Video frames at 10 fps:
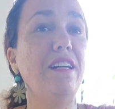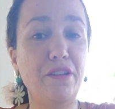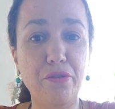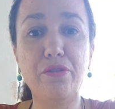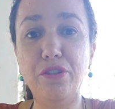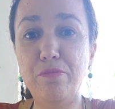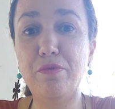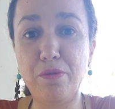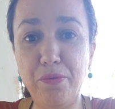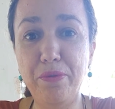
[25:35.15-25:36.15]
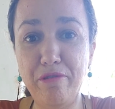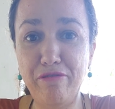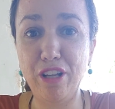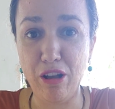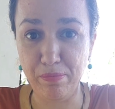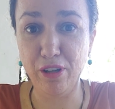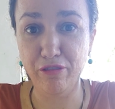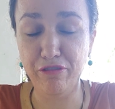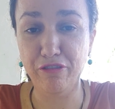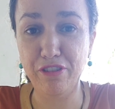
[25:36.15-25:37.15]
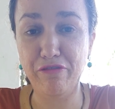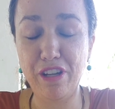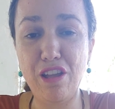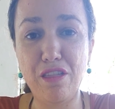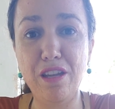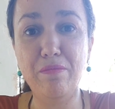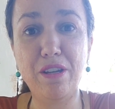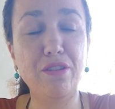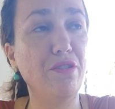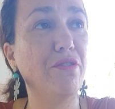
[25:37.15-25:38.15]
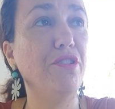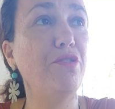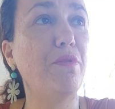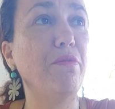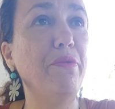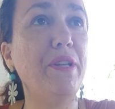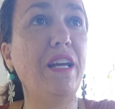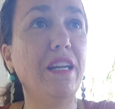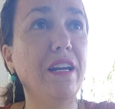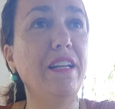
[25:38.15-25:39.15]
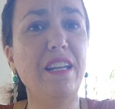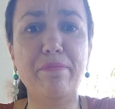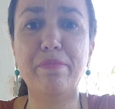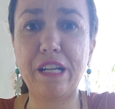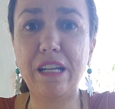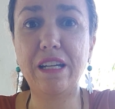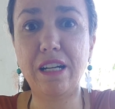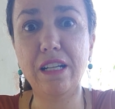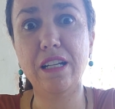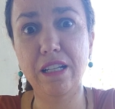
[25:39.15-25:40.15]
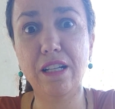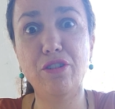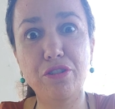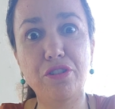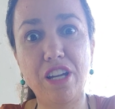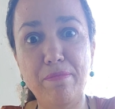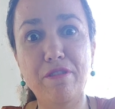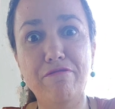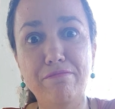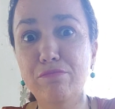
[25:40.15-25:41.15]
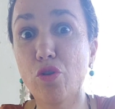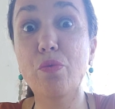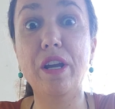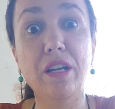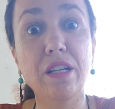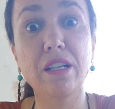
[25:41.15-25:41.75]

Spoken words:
and you're going to probably be fed up of the freaking thing because you're going to probably be like, I need a break and I need another type of movie.